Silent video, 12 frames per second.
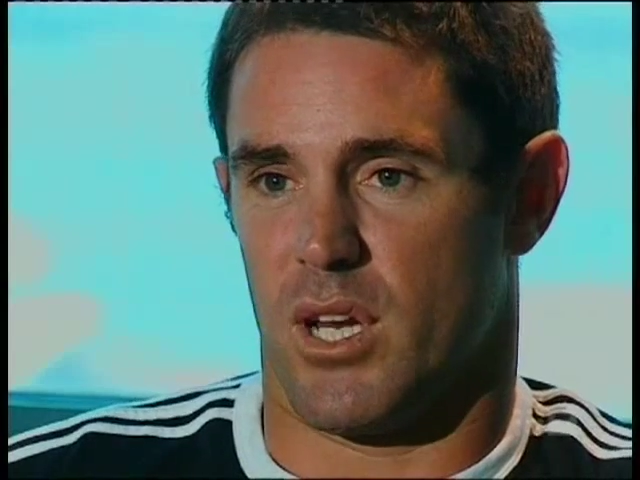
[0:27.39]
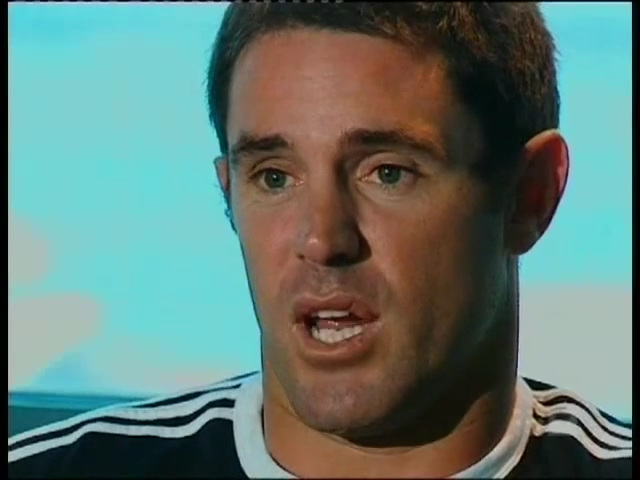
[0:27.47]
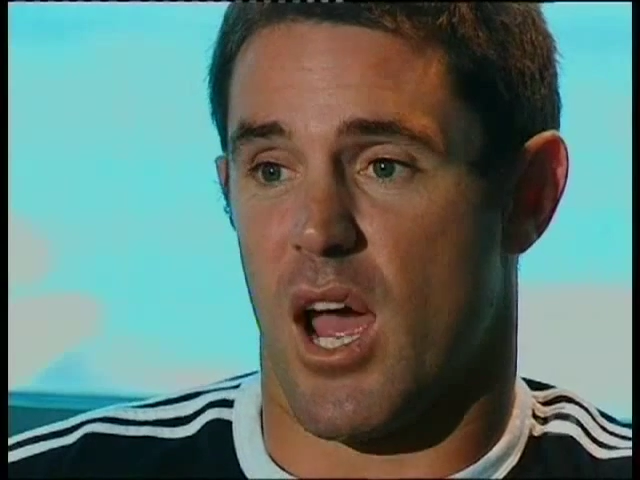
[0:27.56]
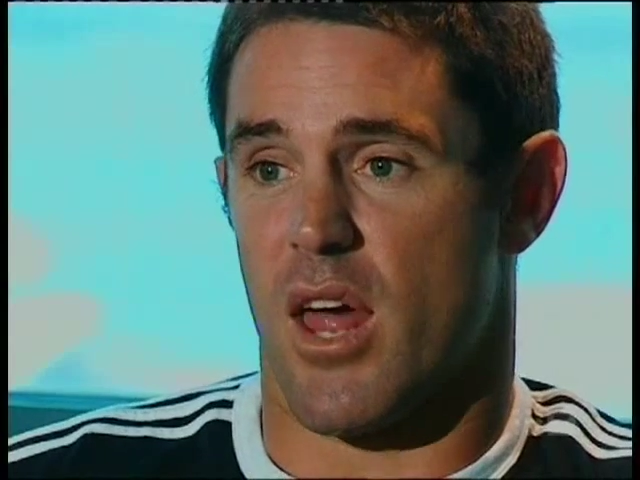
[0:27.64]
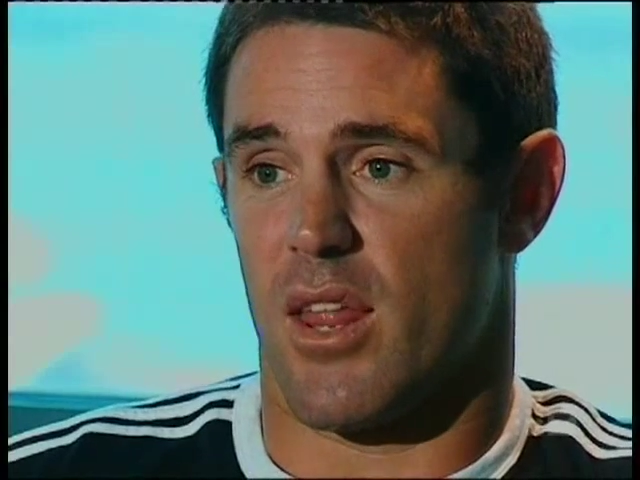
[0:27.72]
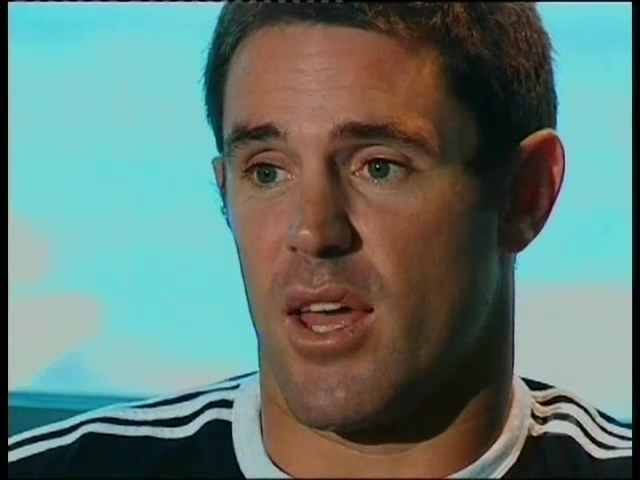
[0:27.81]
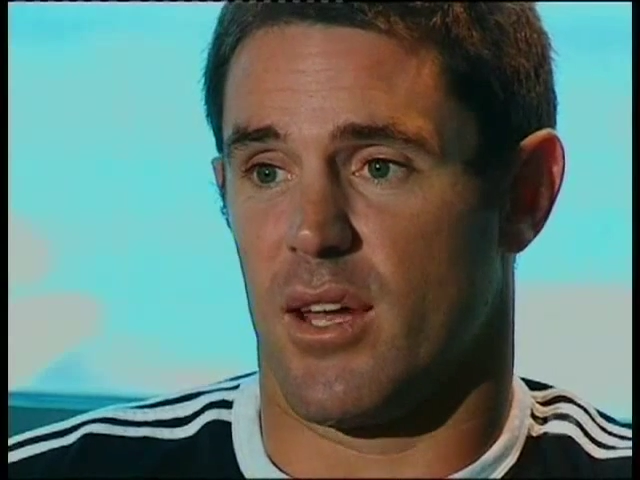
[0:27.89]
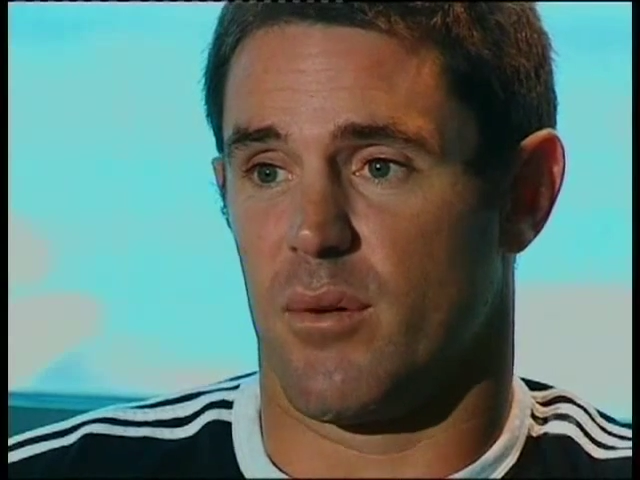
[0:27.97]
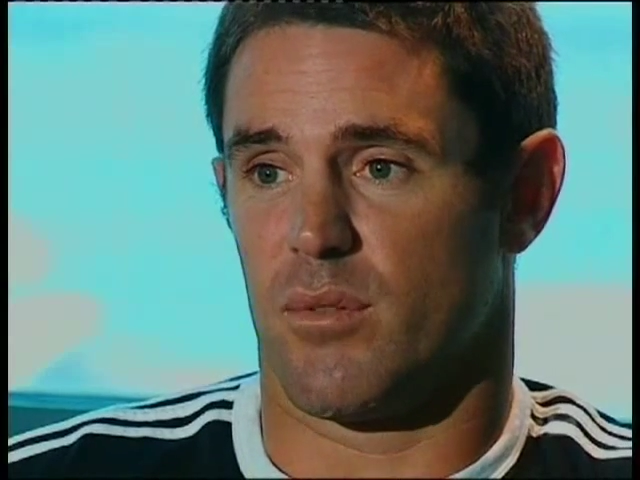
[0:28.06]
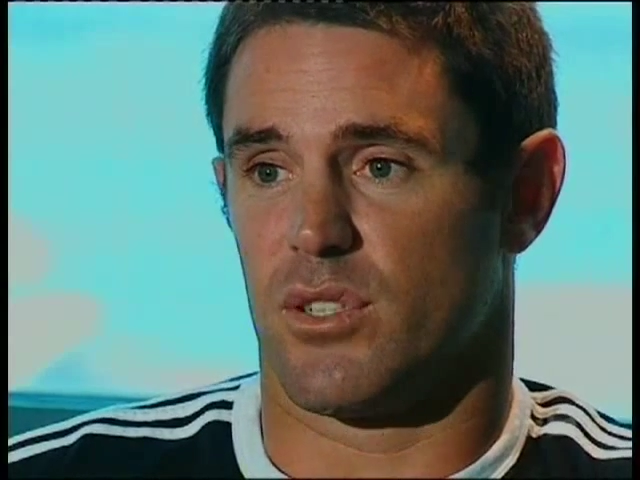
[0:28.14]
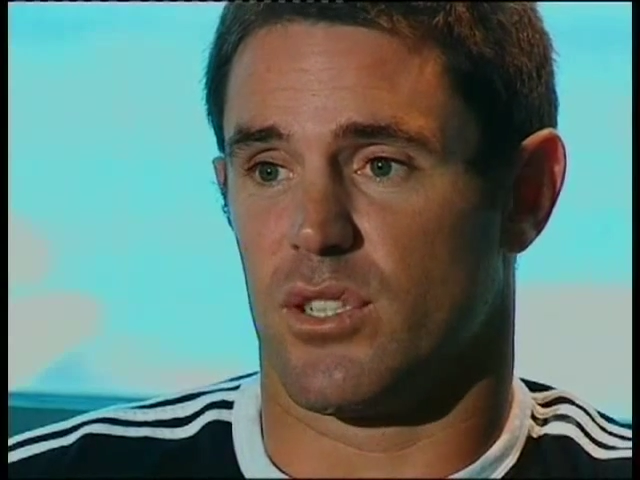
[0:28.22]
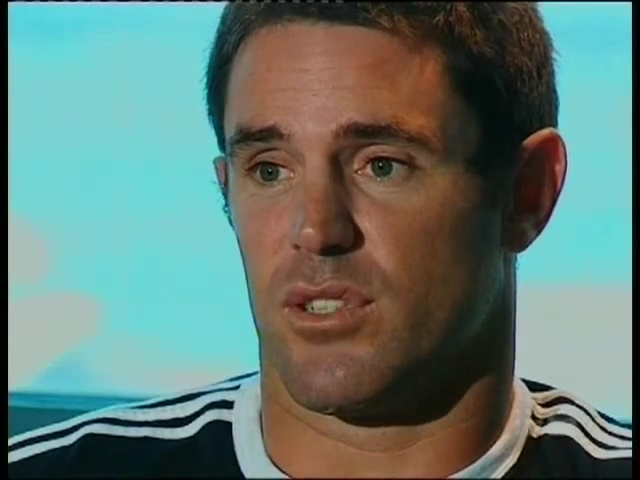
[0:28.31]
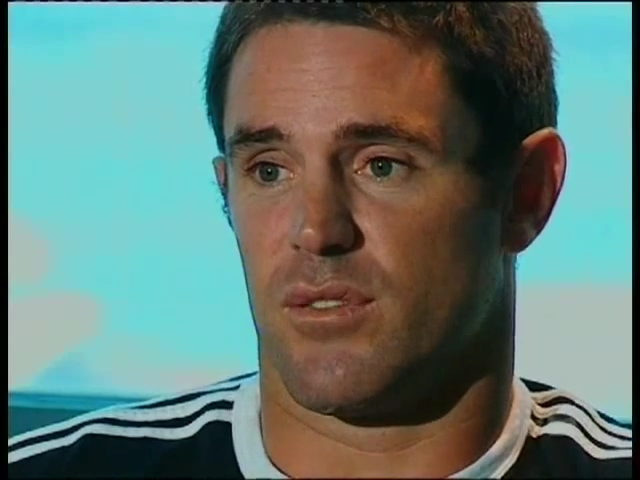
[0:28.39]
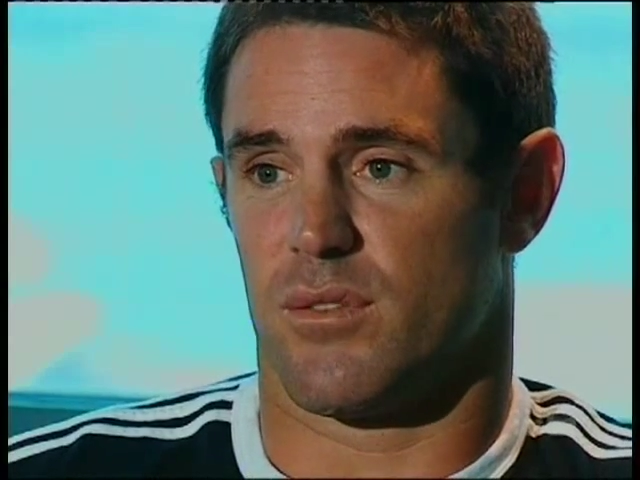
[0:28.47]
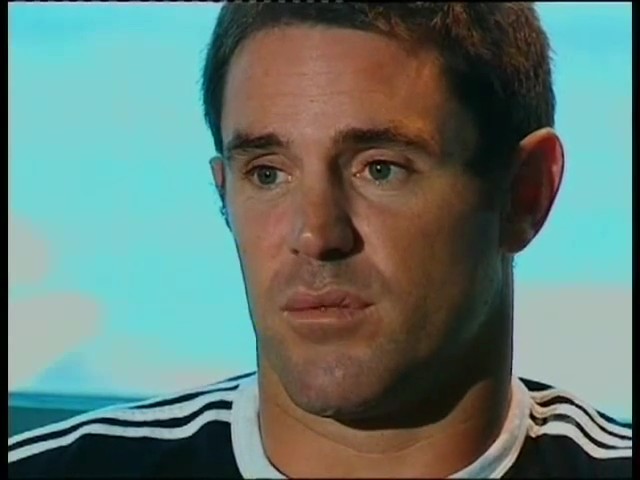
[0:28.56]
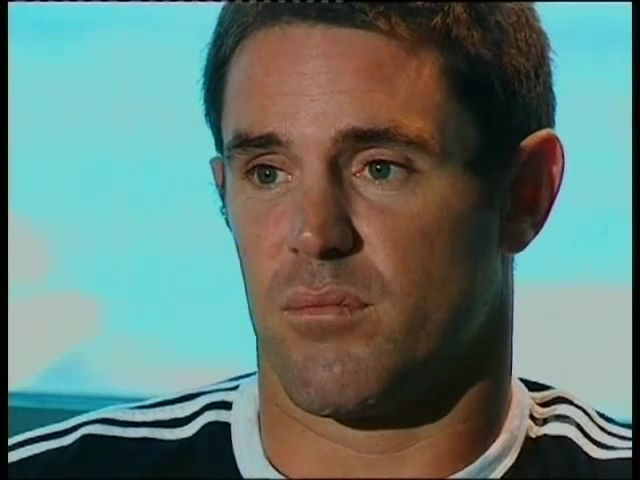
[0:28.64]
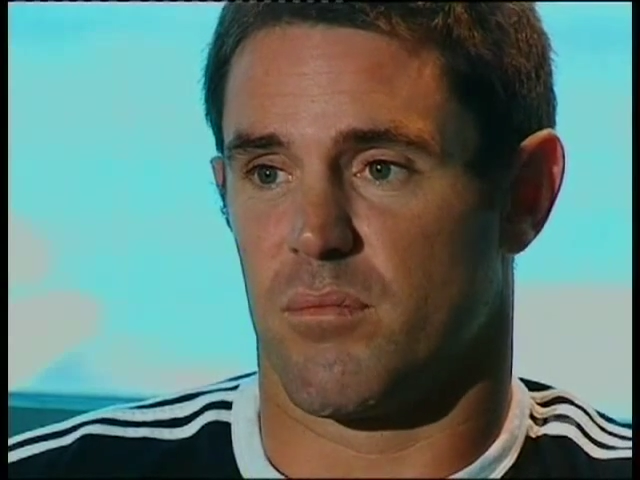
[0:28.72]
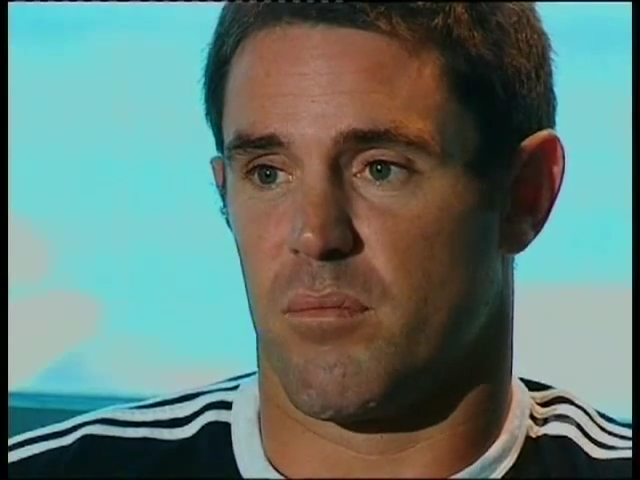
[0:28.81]
When you go there, it was
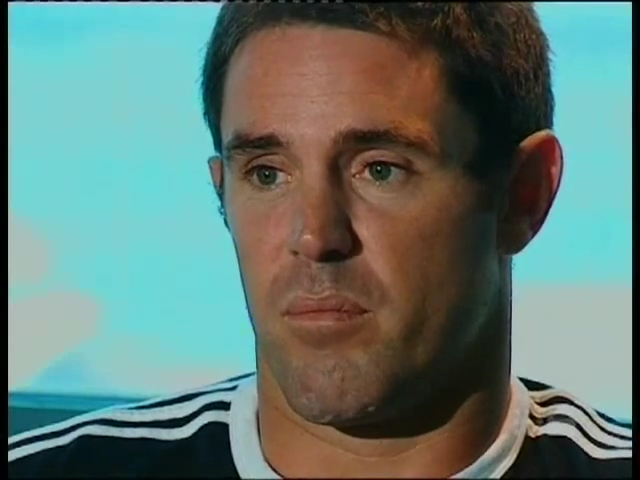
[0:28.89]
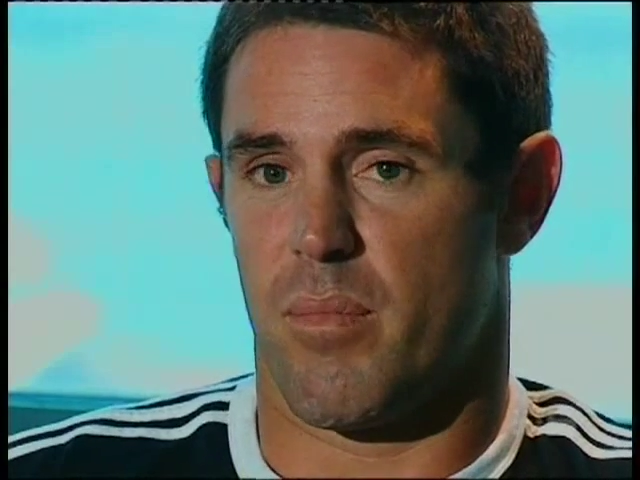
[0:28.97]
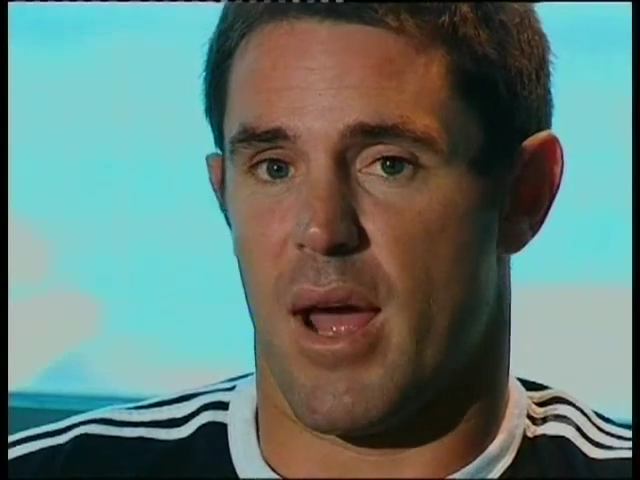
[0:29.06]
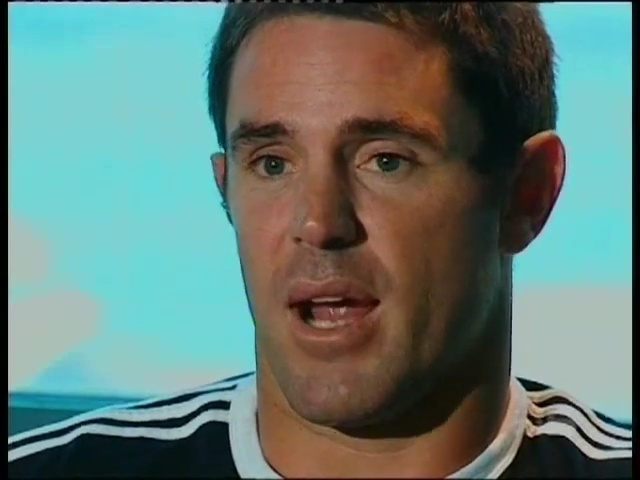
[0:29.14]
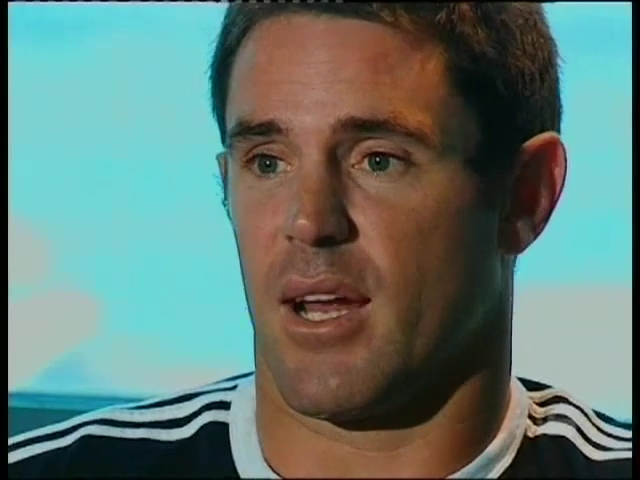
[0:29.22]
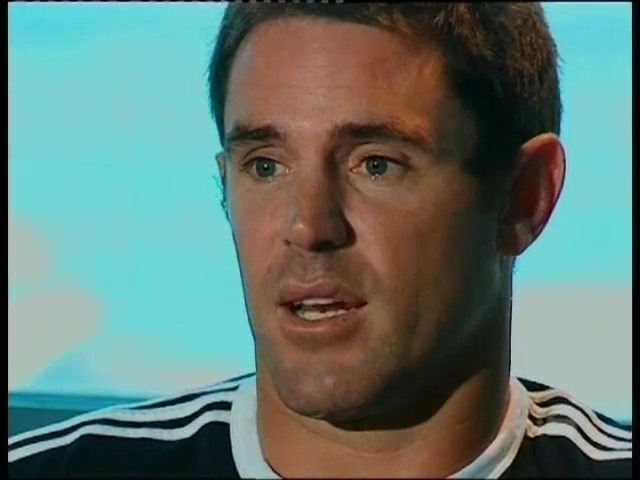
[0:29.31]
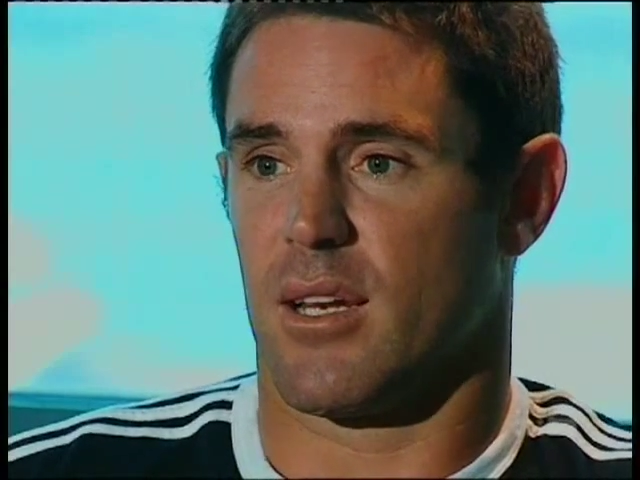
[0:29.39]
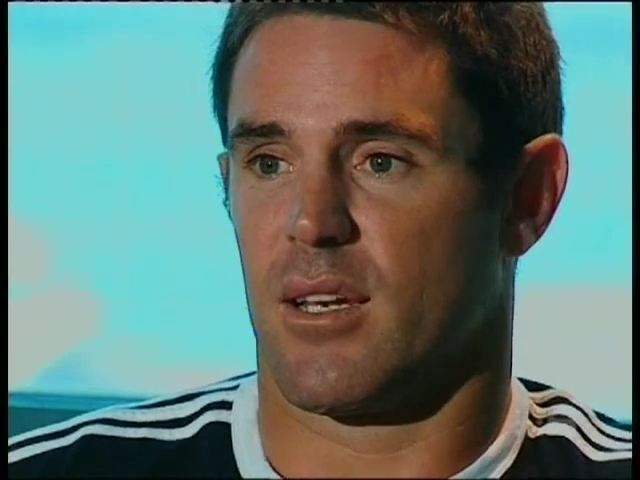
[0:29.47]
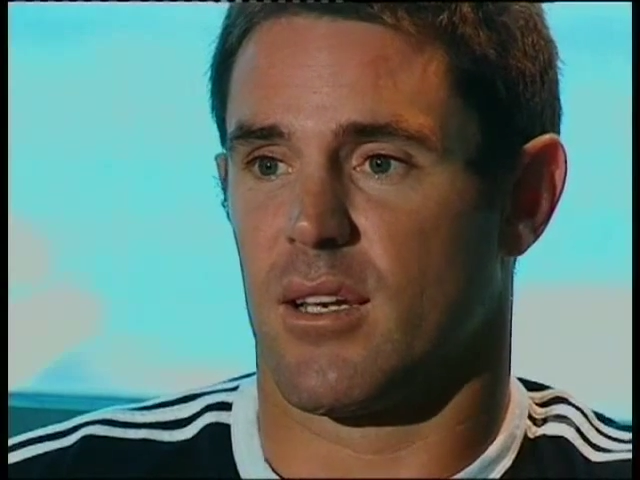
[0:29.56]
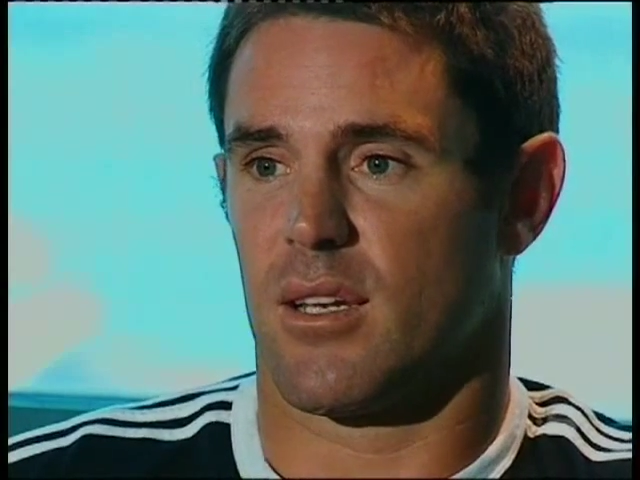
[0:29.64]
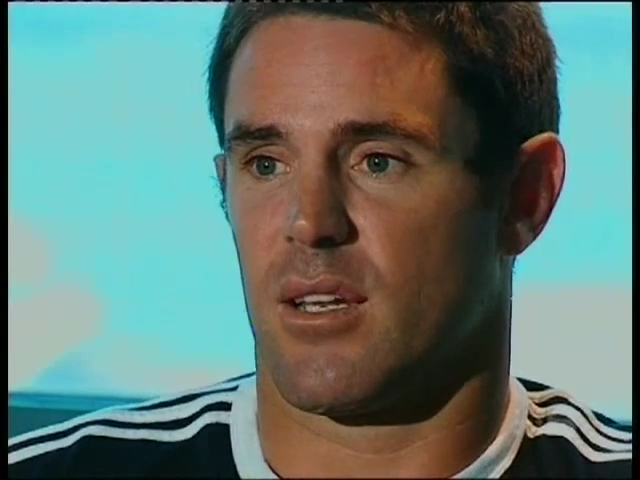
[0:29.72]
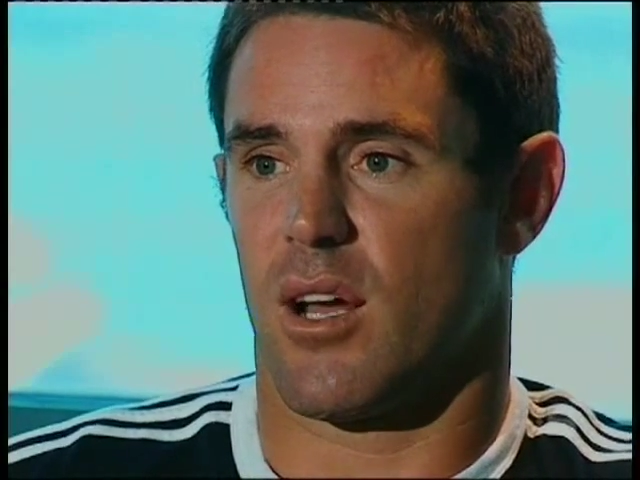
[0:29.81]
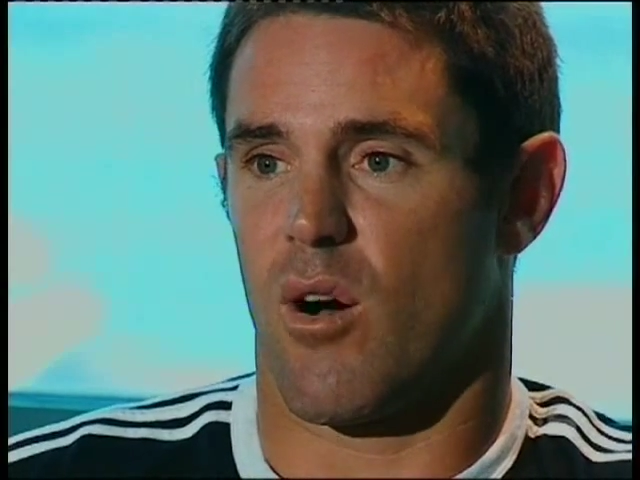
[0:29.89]
just banging.